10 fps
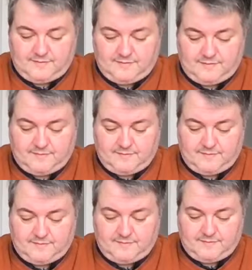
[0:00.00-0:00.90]

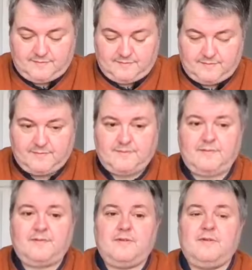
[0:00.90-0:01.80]

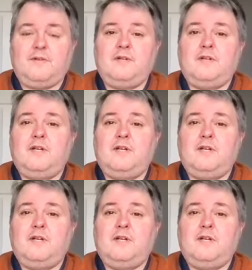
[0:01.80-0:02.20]
Nothing is said.